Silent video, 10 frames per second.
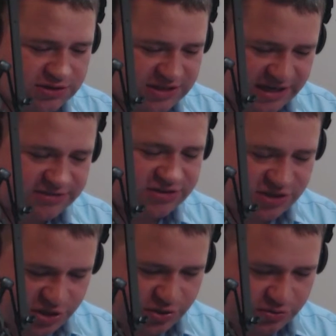tense
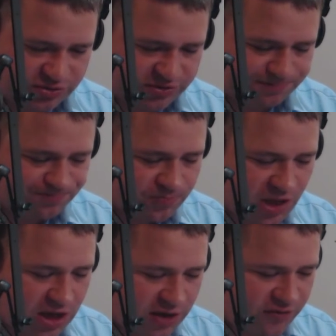to use.
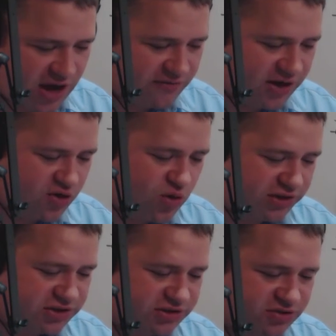If you have any
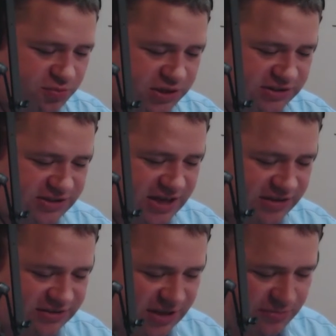questions, please
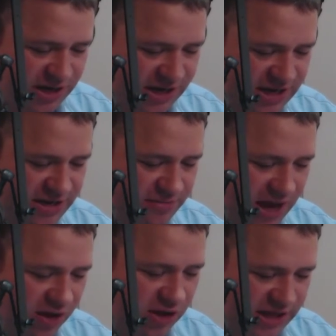send me an
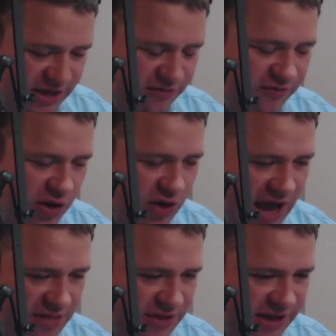email,
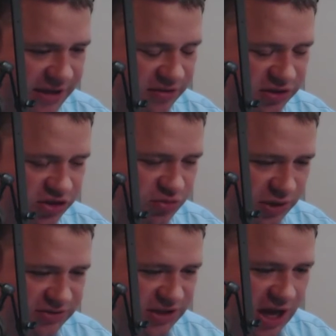
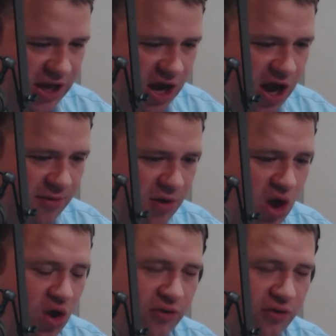info@theenglishexpress.com.